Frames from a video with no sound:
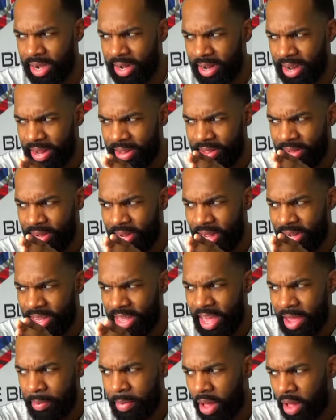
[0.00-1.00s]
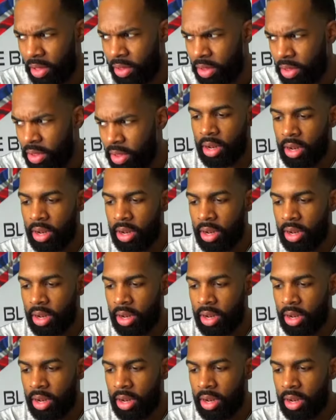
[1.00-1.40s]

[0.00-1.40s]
La dije mal.